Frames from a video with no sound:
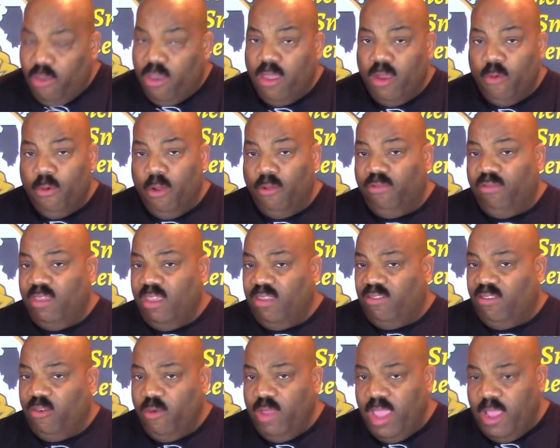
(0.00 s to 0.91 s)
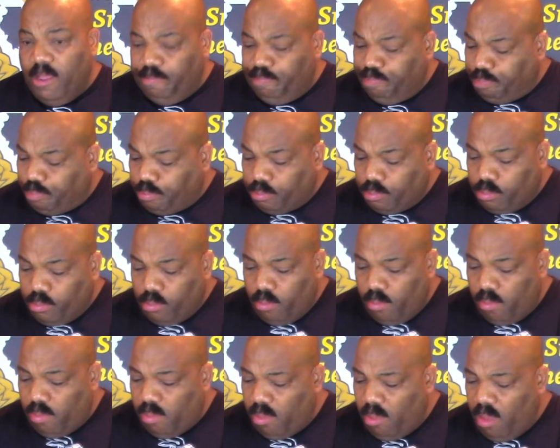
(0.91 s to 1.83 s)
You could rotisserie it.
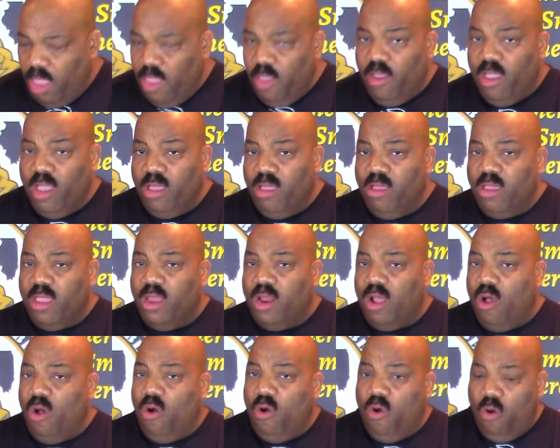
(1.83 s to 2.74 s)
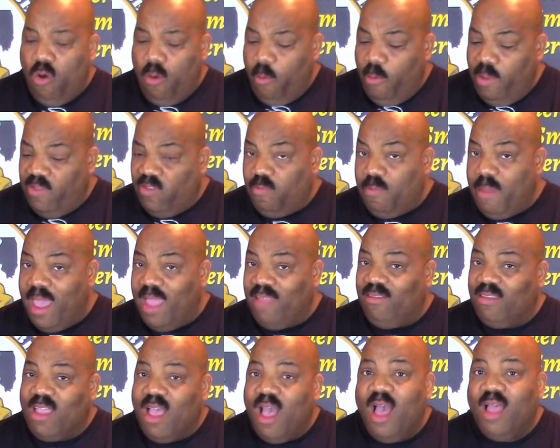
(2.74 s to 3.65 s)
You can cook it whole. We
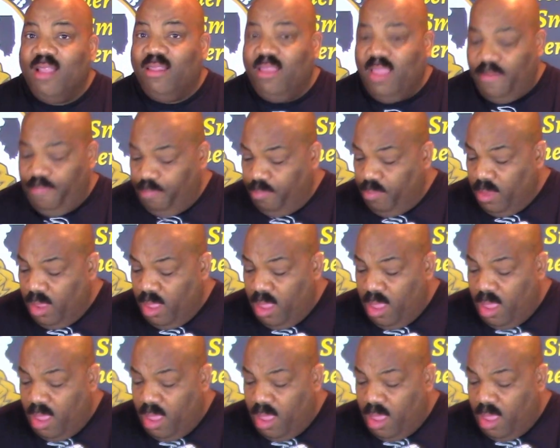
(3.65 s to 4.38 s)
spatchcocked it